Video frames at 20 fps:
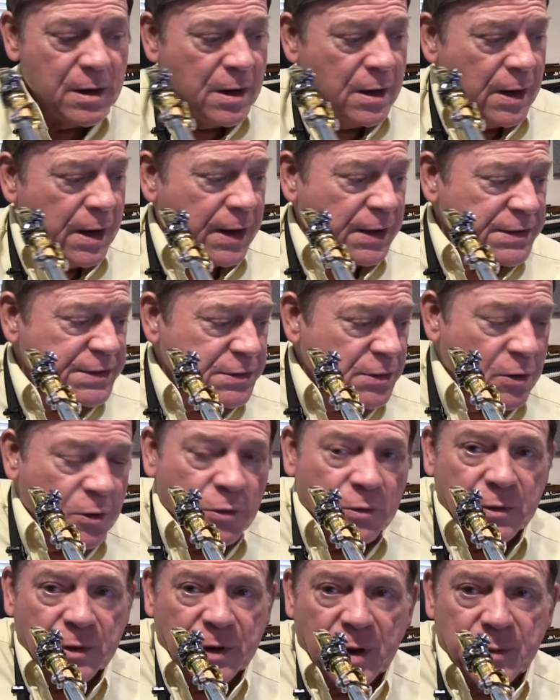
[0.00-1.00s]
And
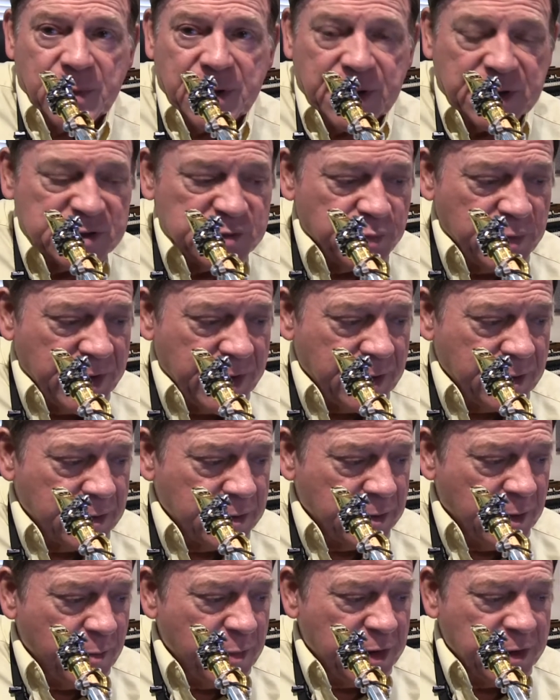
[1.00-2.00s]
so let me
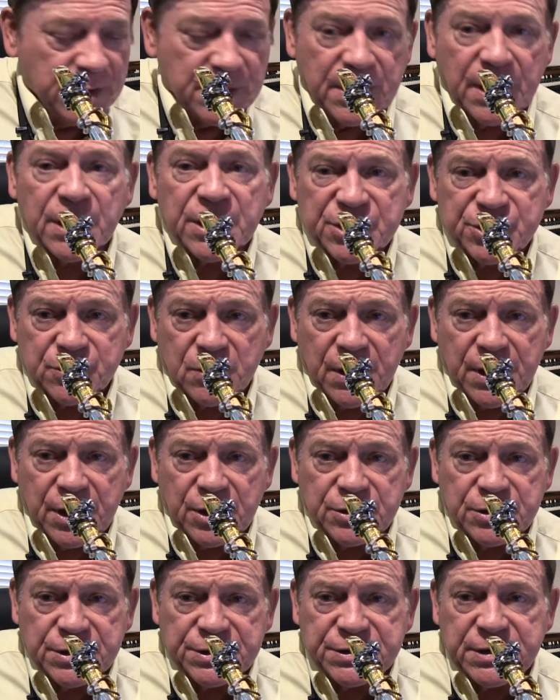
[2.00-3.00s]
illustrate, I
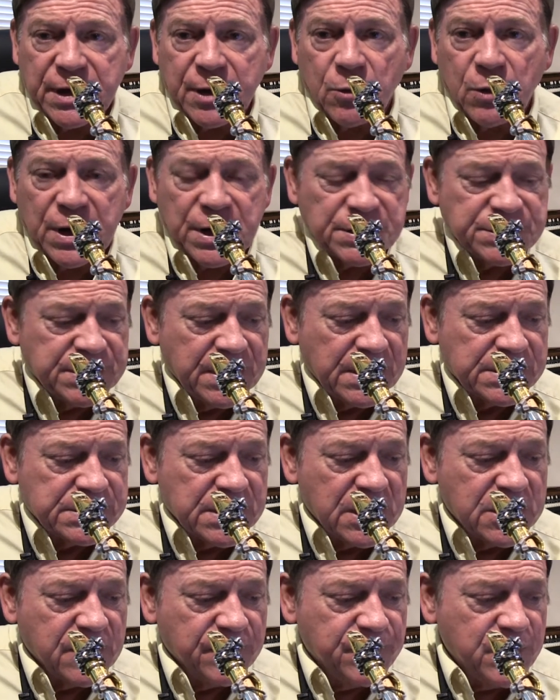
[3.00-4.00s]
should say, what it sounds
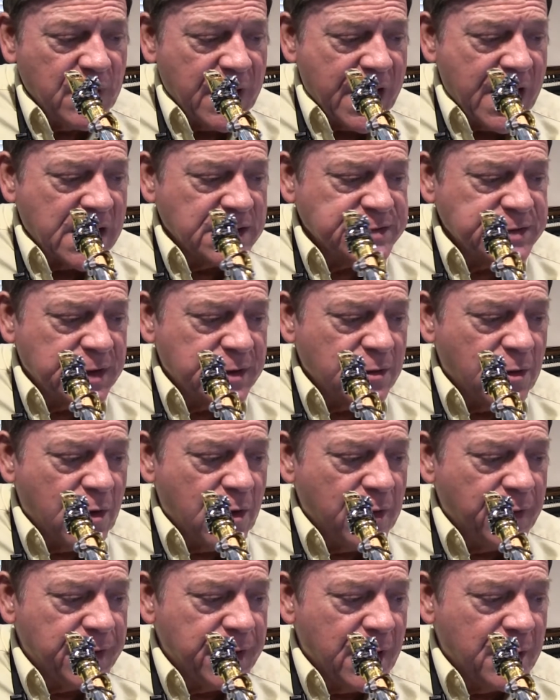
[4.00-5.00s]
like if you accent
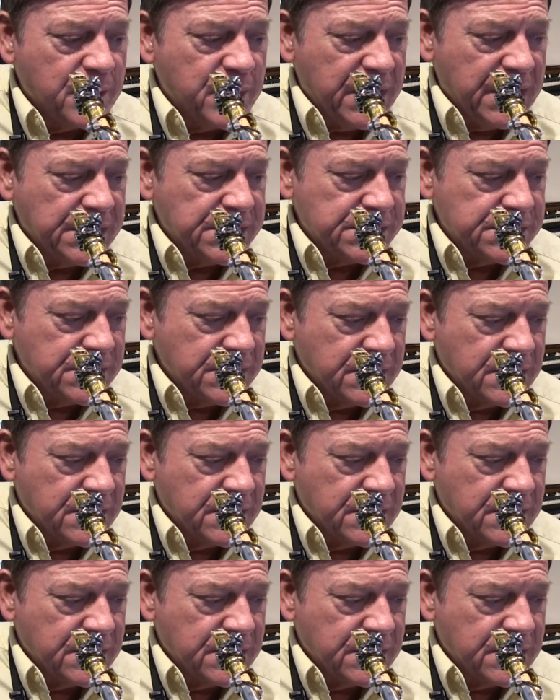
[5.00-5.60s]
all the upbeats.